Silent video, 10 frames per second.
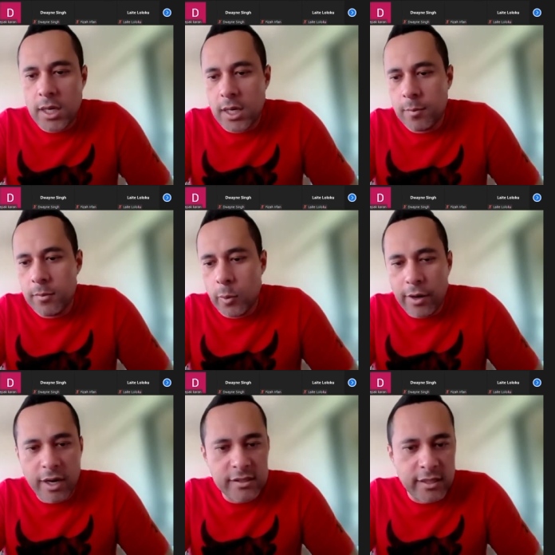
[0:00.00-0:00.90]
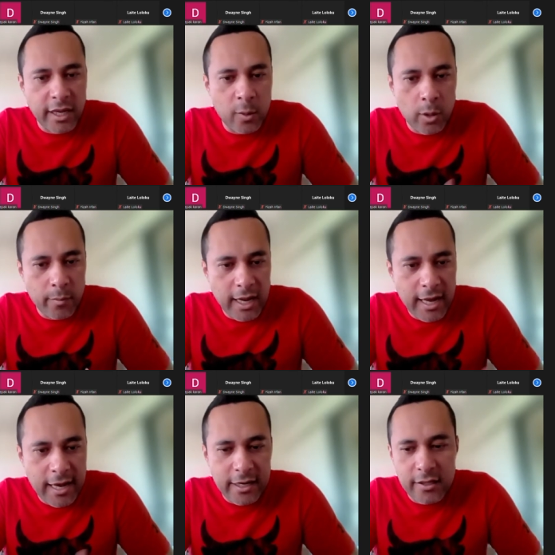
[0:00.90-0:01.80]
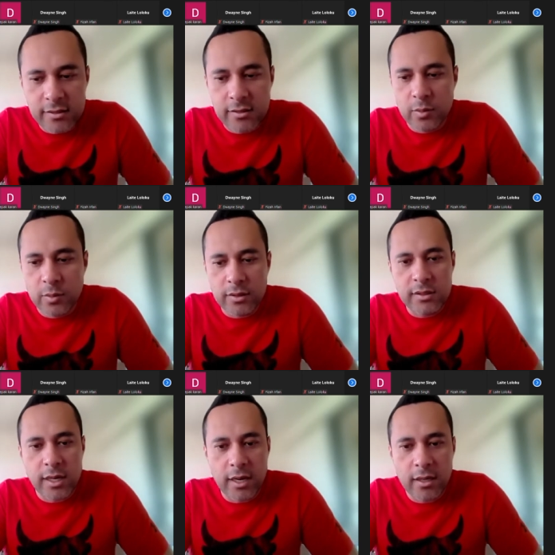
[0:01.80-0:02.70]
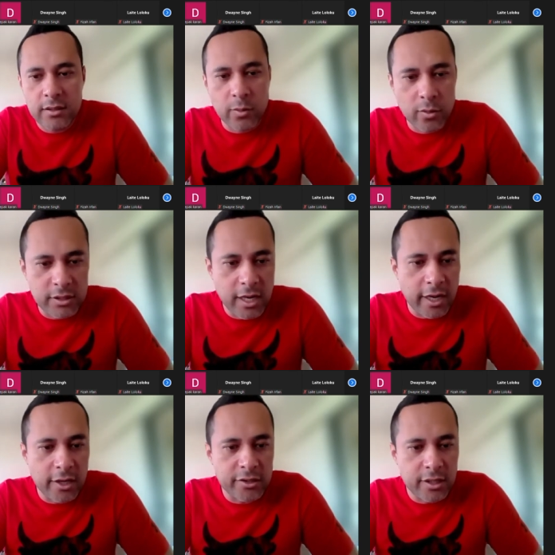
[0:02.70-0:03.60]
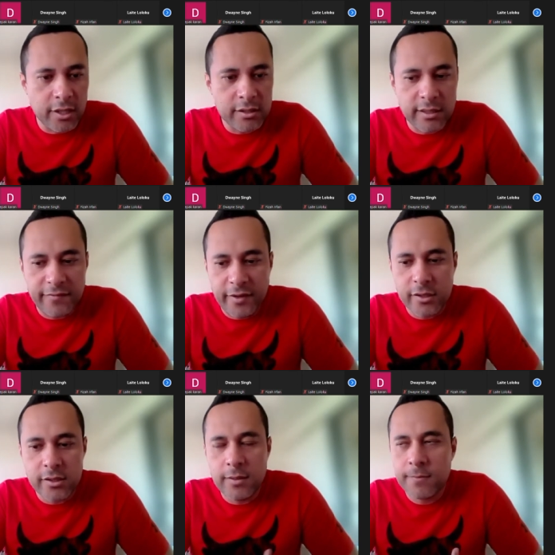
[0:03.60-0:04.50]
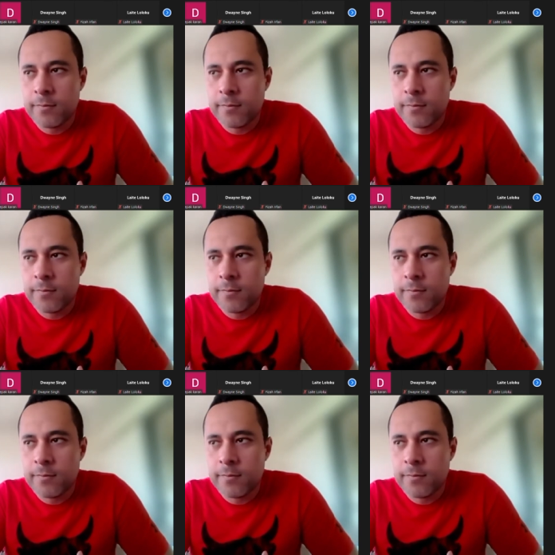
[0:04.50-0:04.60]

where I stand, what my heart is towards young engineers in Fiji.